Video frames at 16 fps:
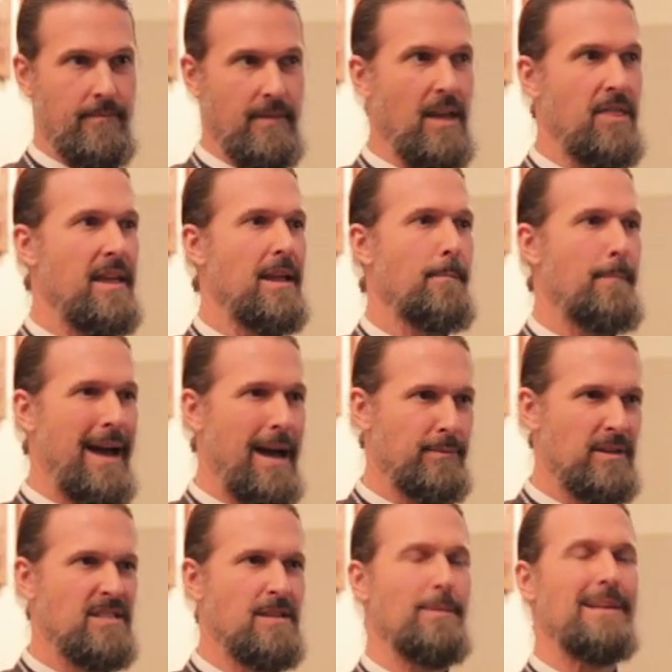They think
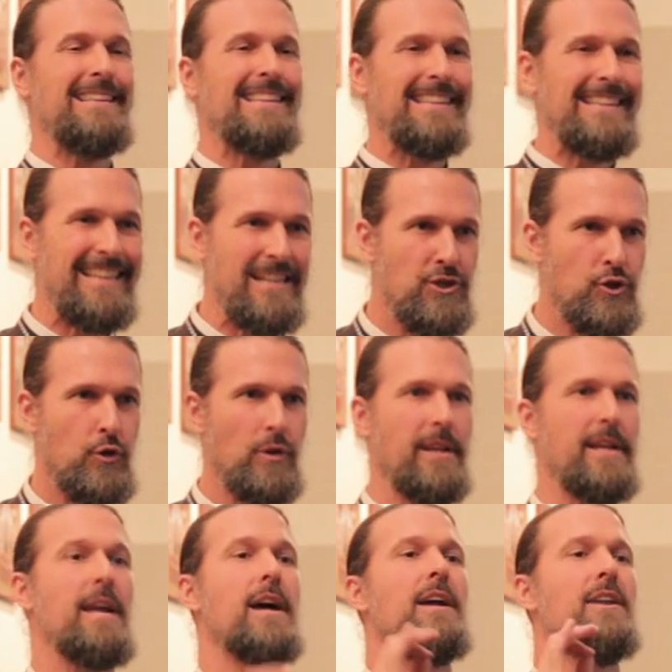baptism
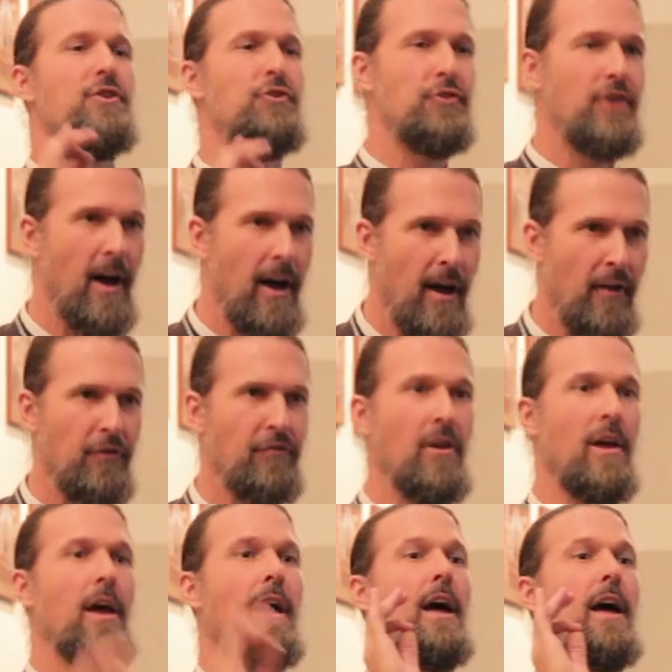literally does
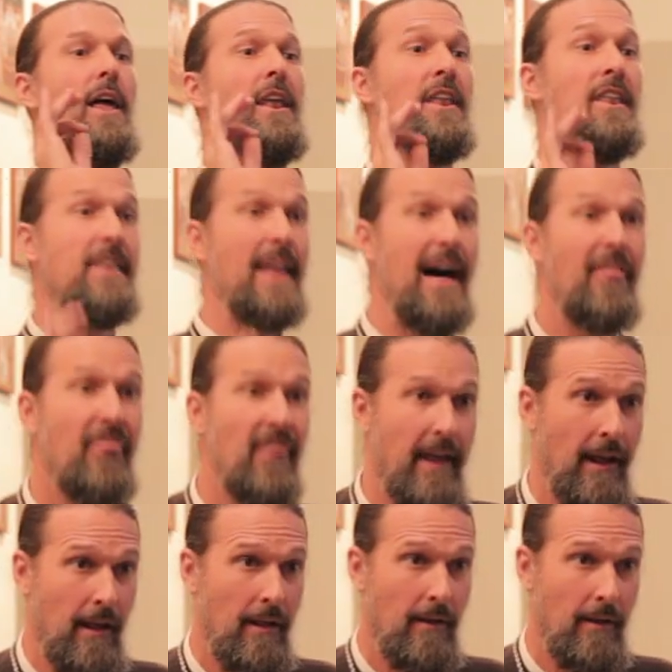
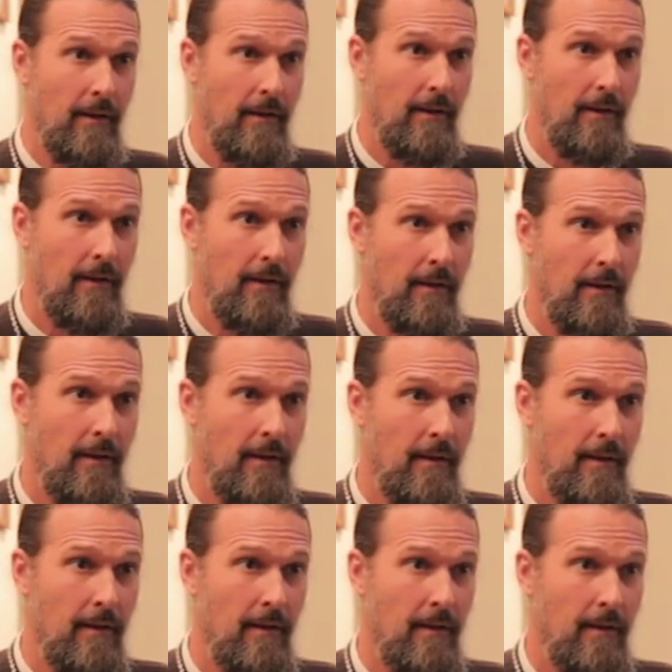nothing.
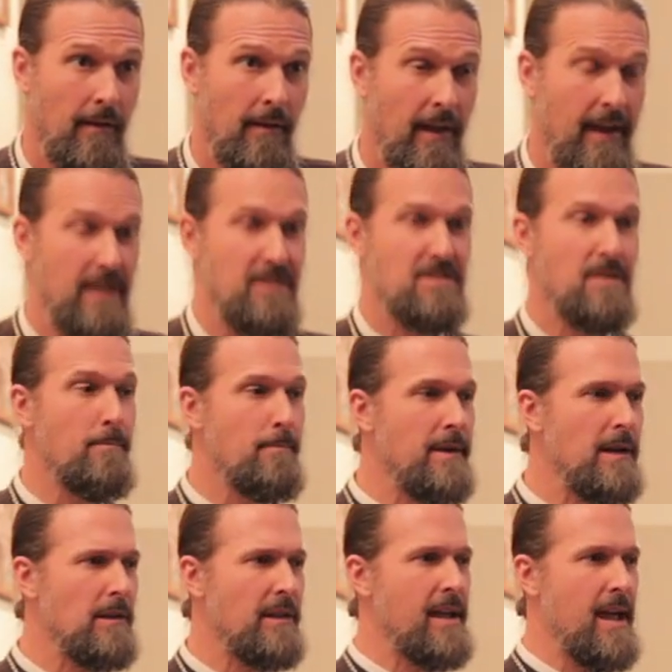It is
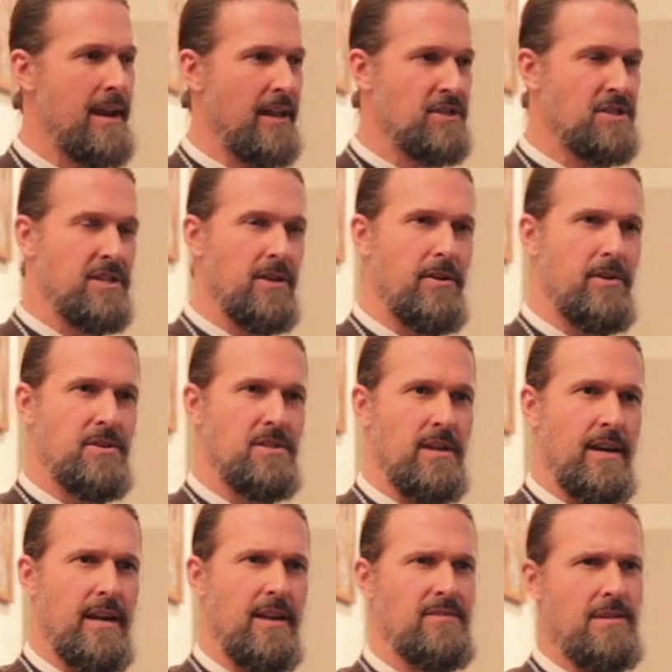merely an exterior
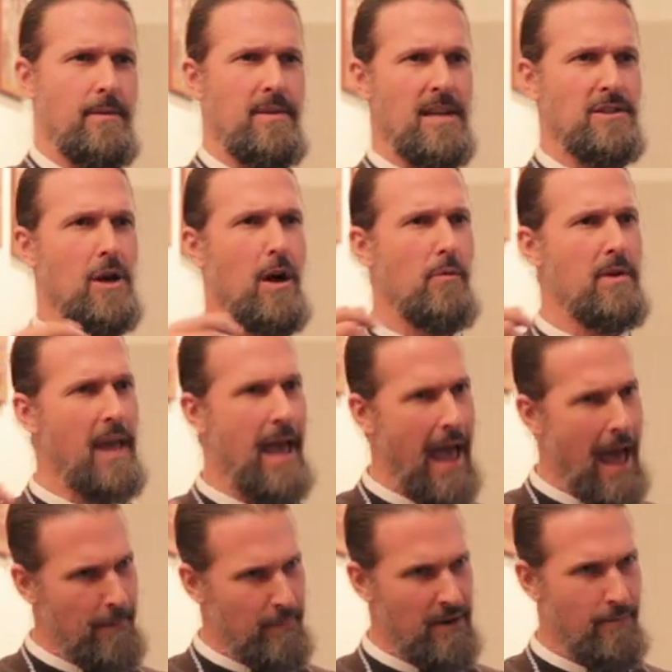sign of something that's already
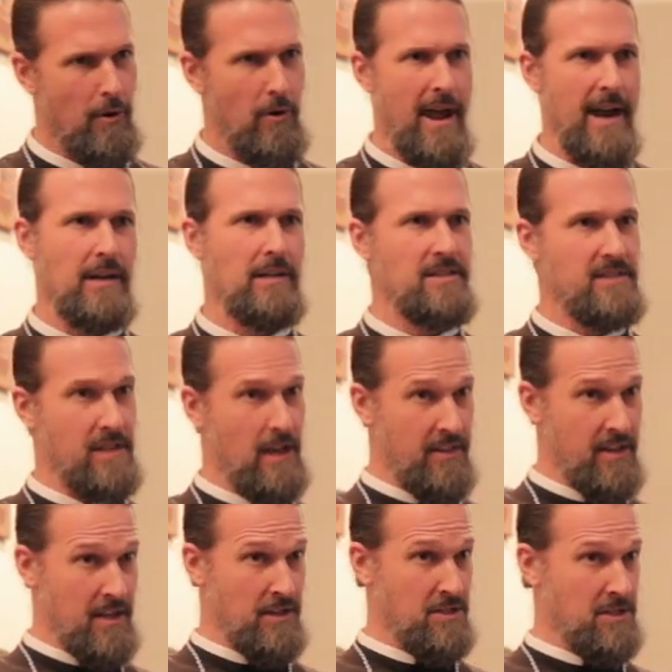happened miraculously
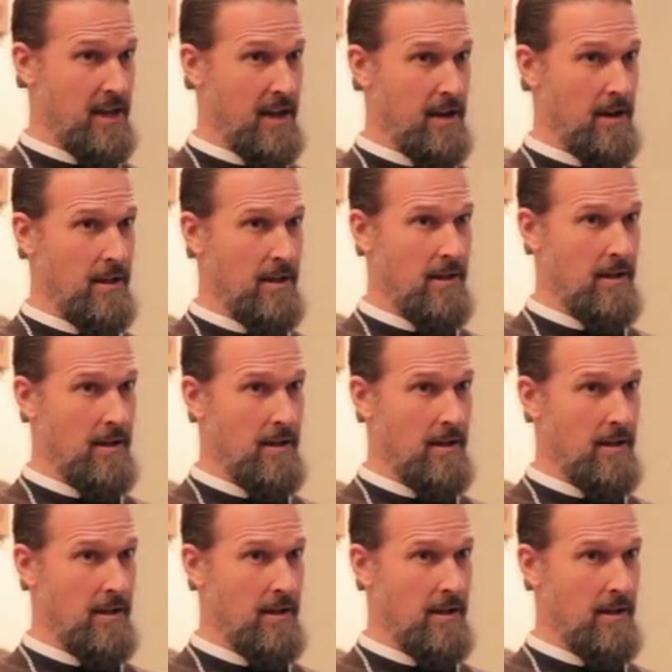on the inside.